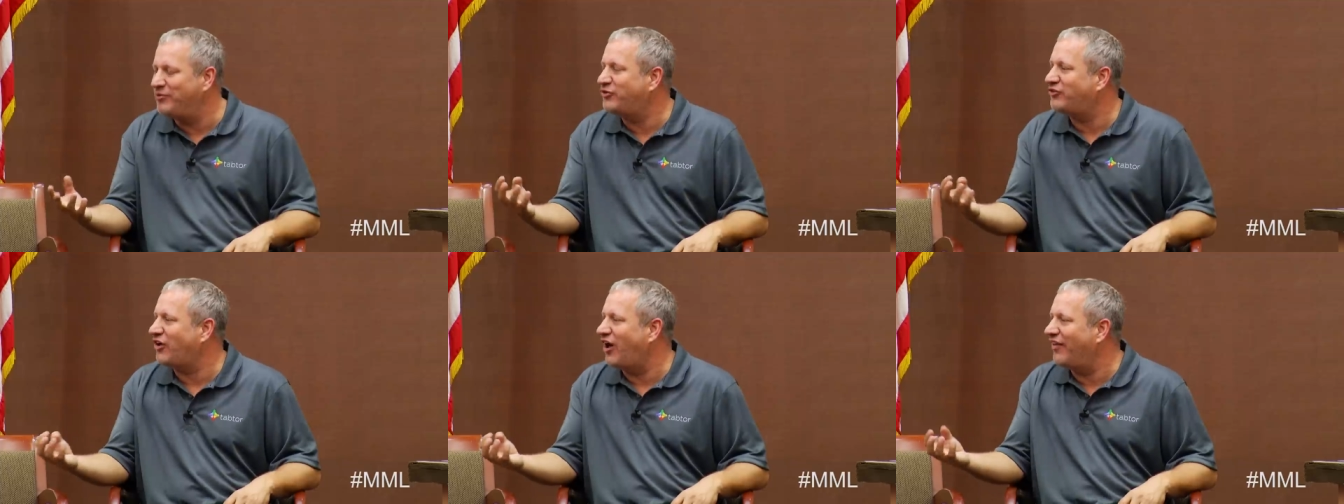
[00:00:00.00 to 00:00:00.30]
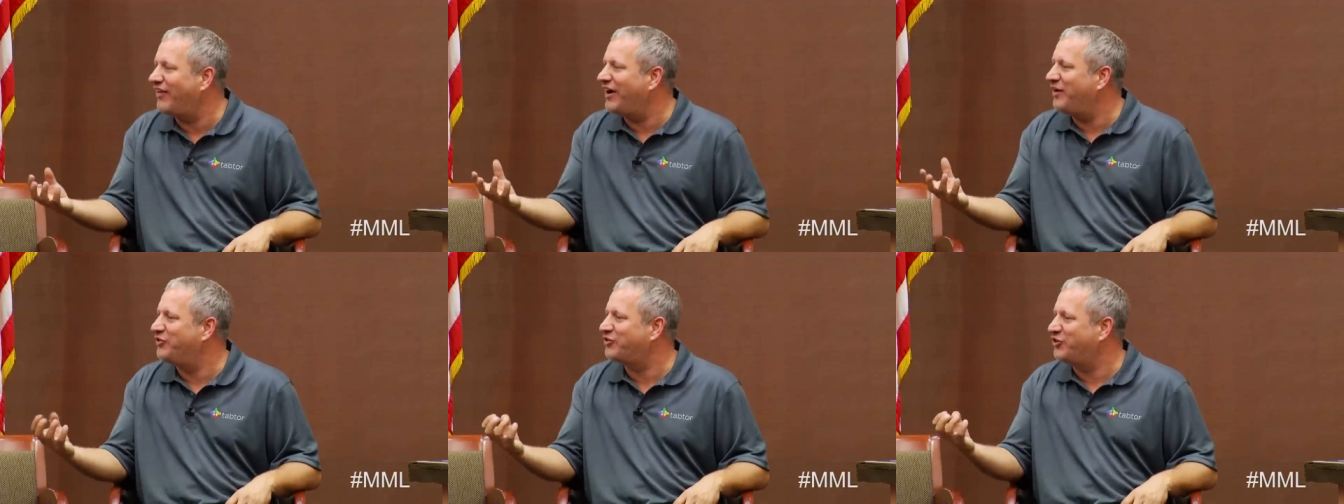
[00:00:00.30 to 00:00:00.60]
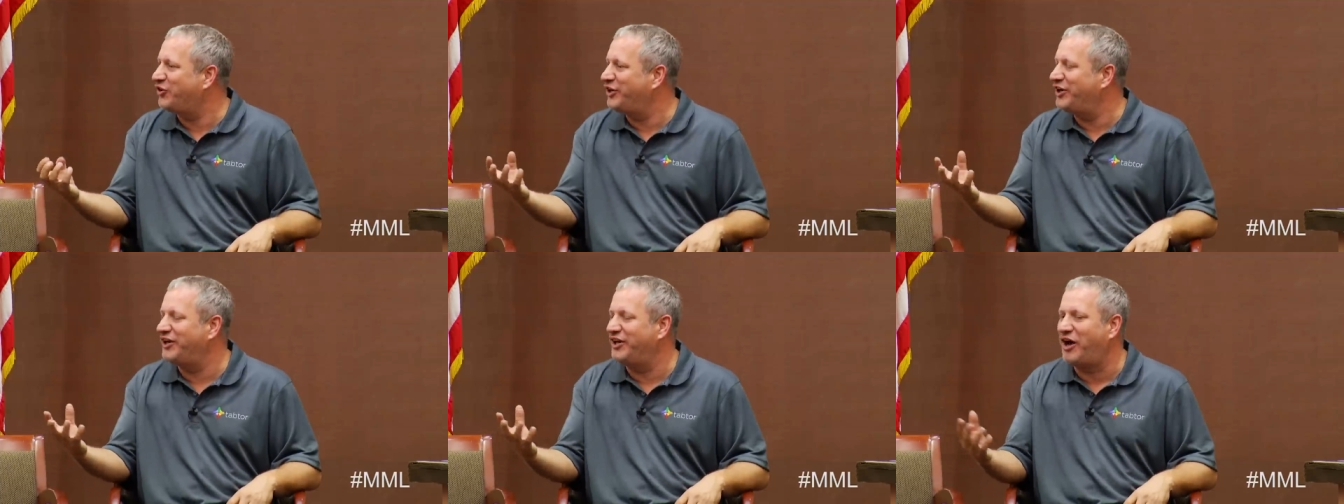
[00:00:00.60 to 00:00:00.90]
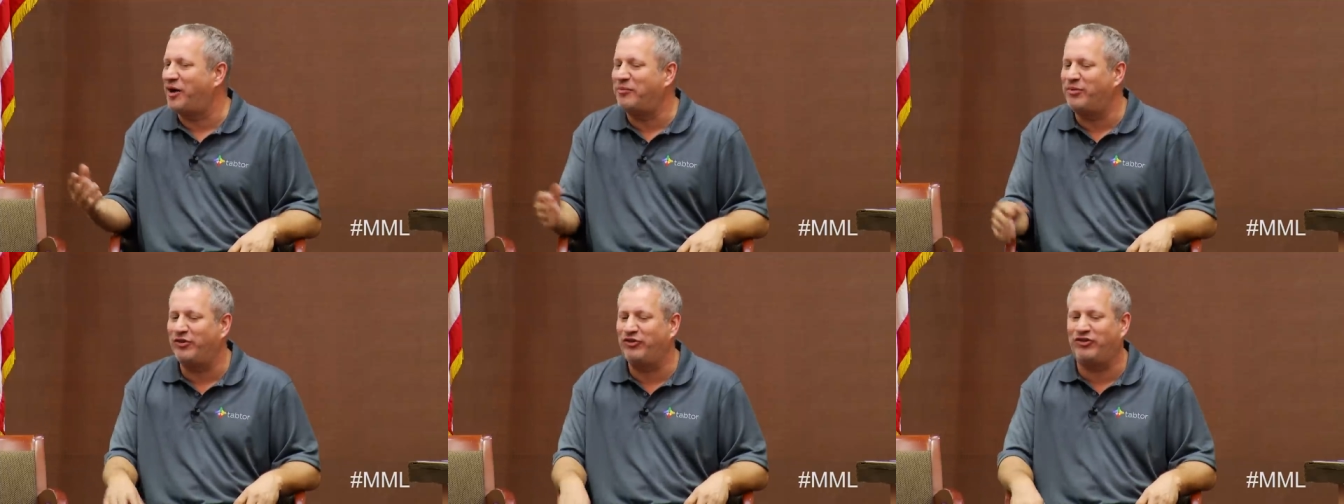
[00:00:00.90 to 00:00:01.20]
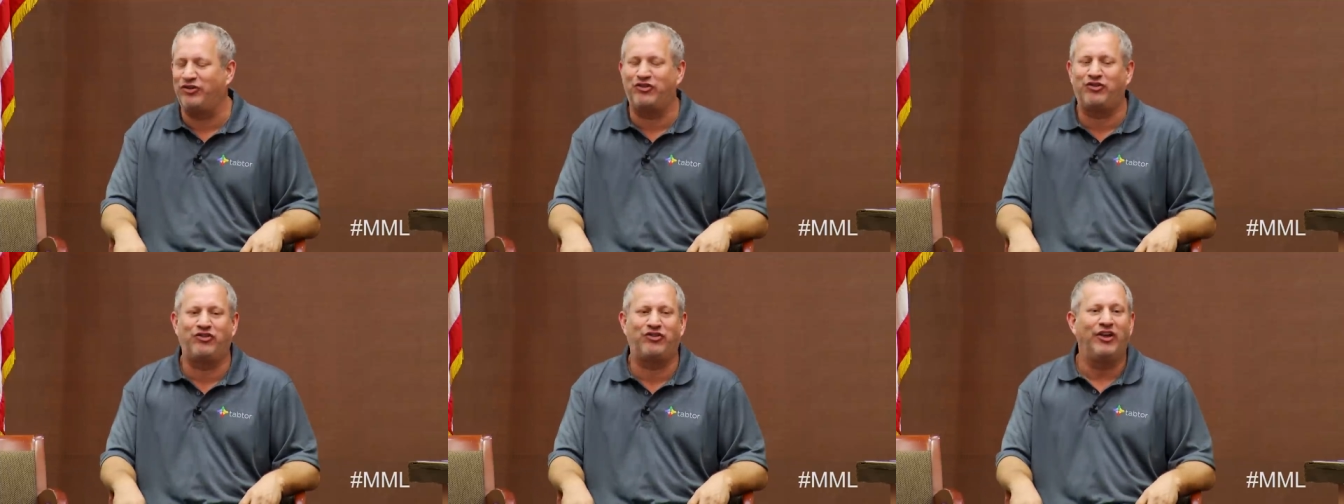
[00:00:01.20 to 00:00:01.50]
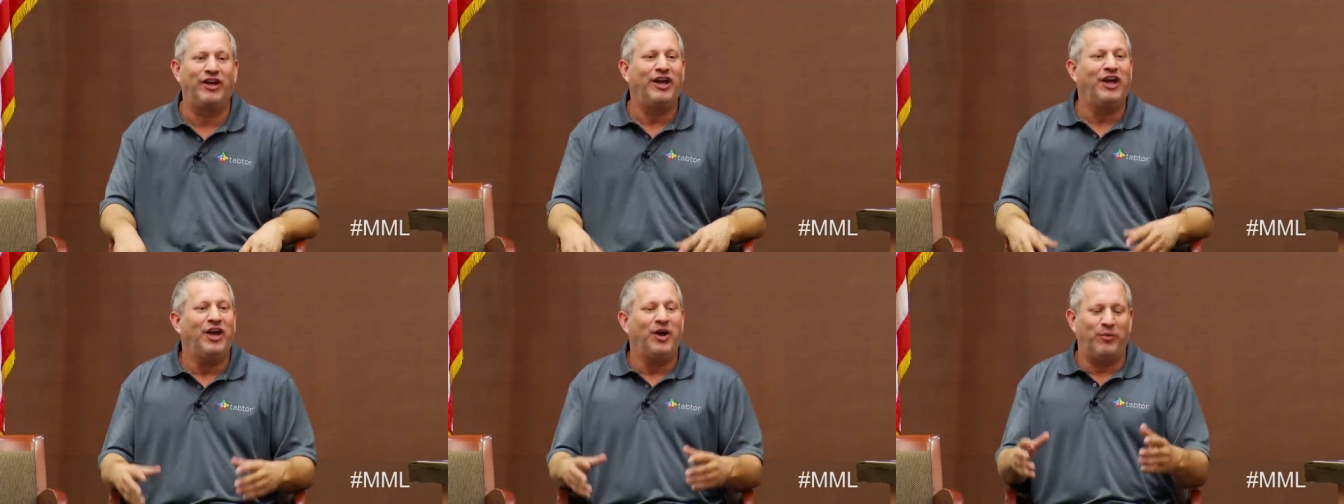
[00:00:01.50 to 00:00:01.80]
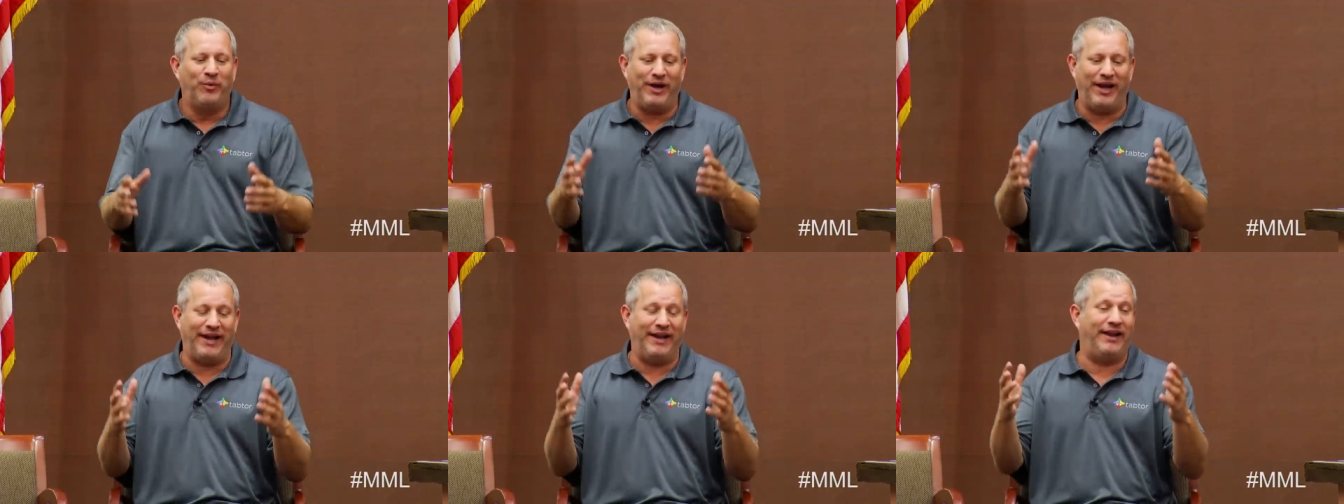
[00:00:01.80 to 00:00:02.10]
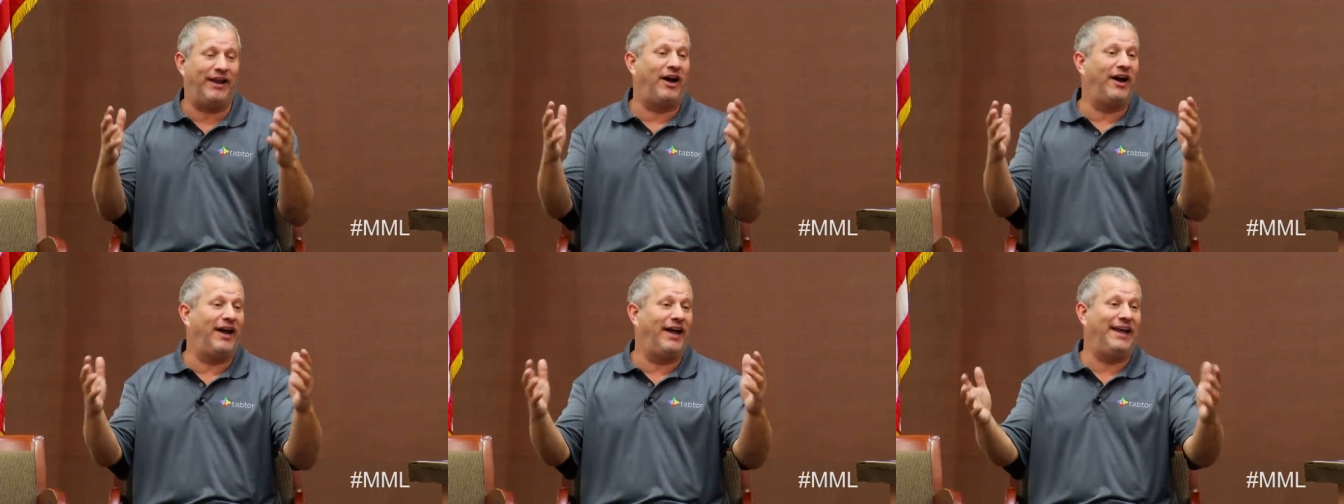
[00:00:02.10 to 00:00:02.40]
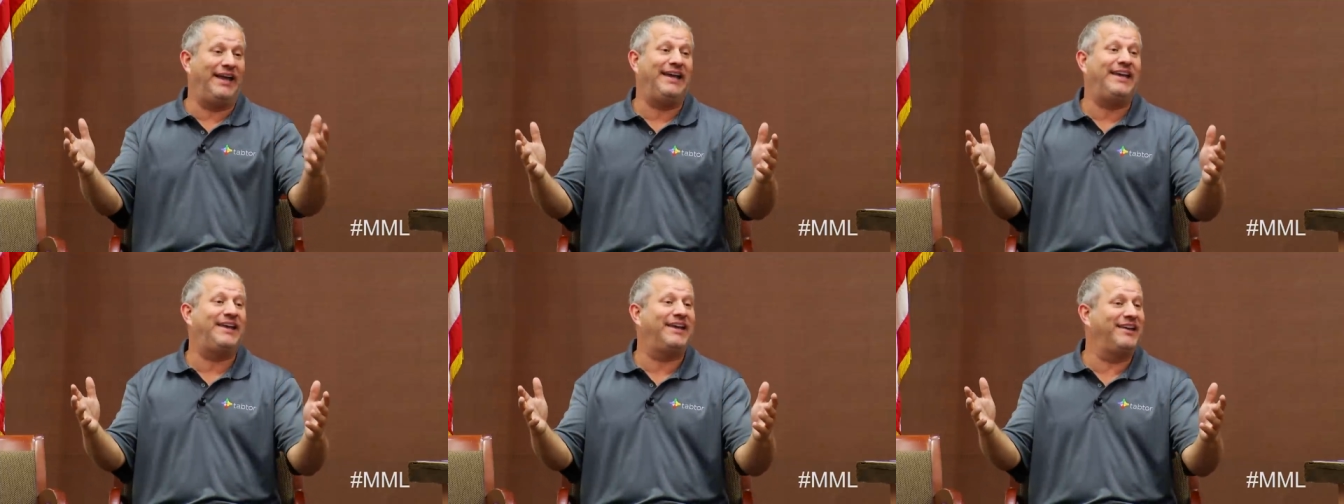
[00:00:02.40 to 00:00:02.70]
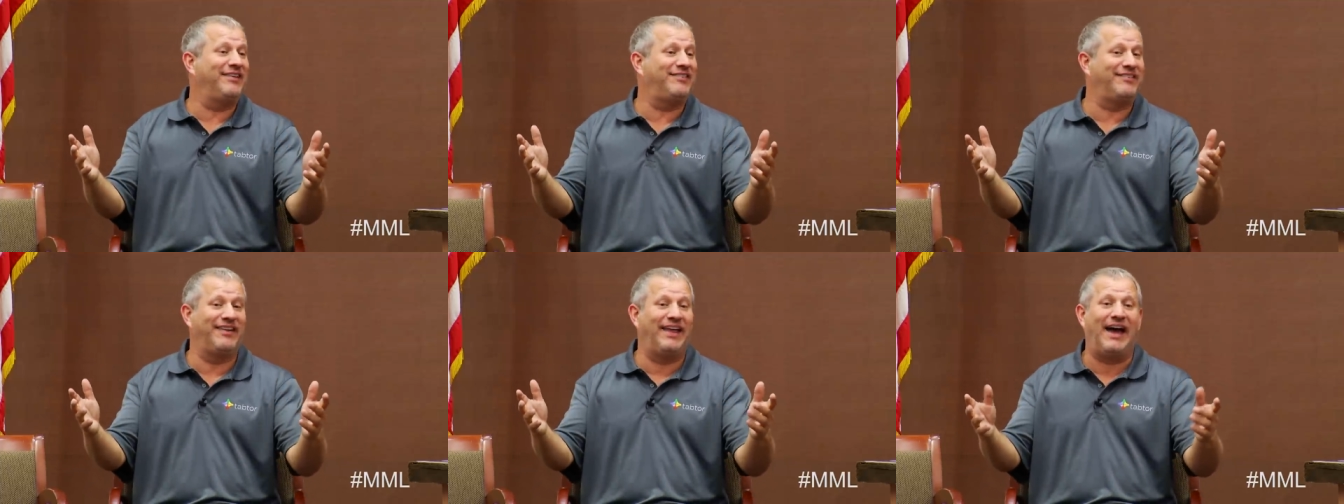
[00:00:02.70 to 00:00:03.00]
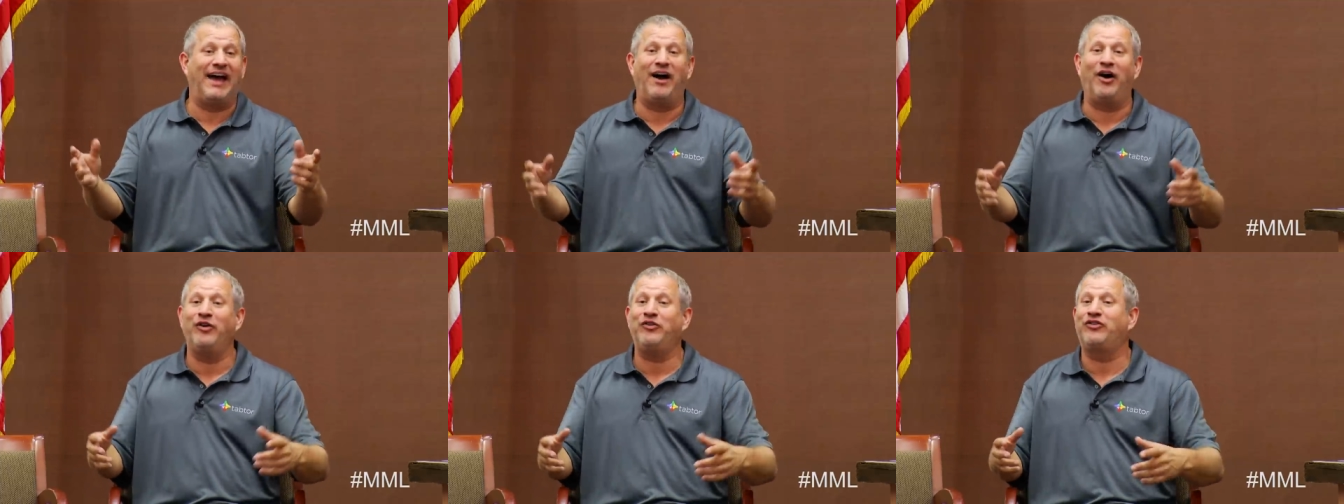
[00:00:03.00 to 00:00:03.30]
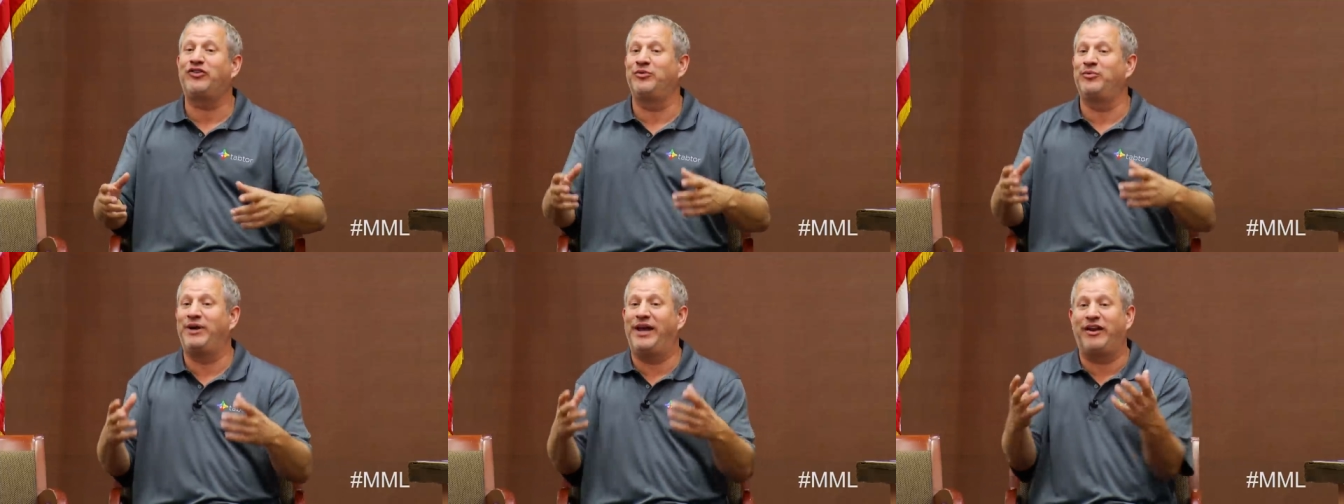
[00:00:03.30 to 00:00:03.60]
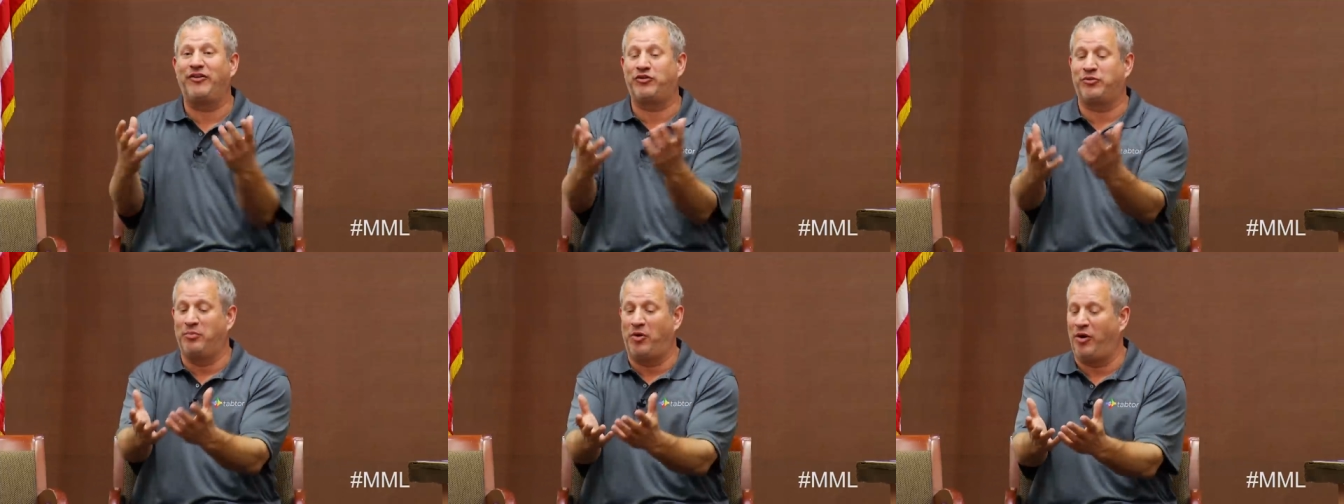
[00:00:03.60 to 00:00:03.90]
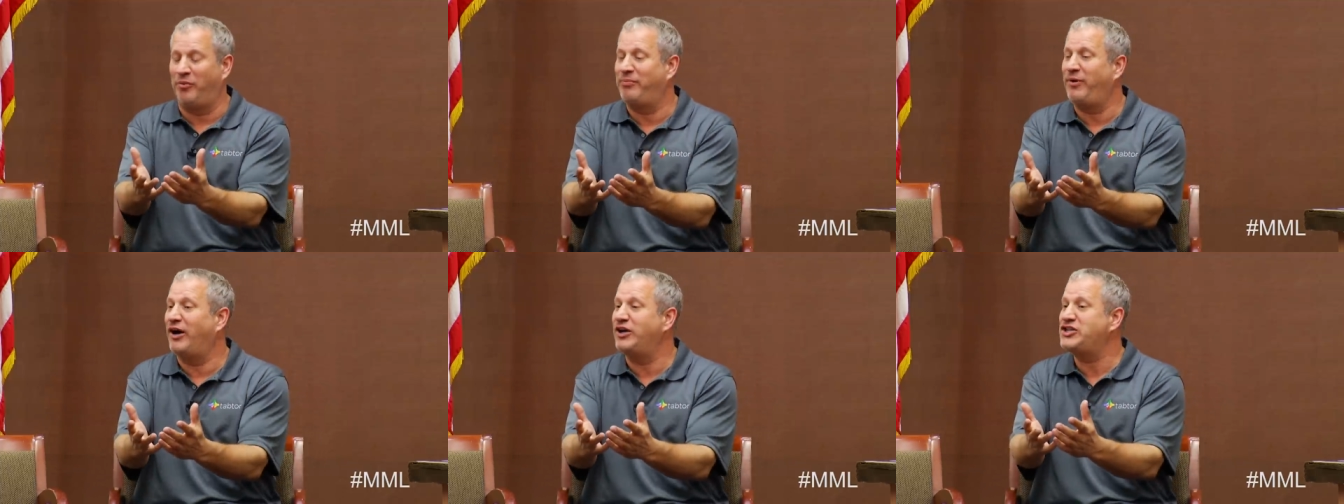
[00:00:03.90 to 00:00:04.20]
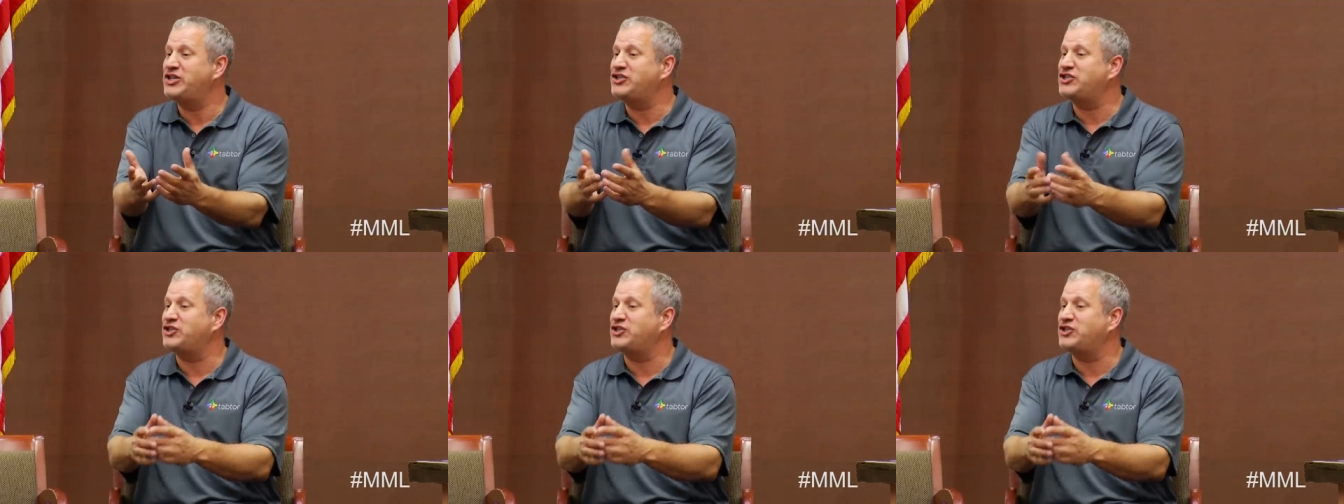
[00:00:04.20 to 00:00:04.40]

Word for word: saw that I was good at numbers, and we had 8 kids in the house, and we had a small budget.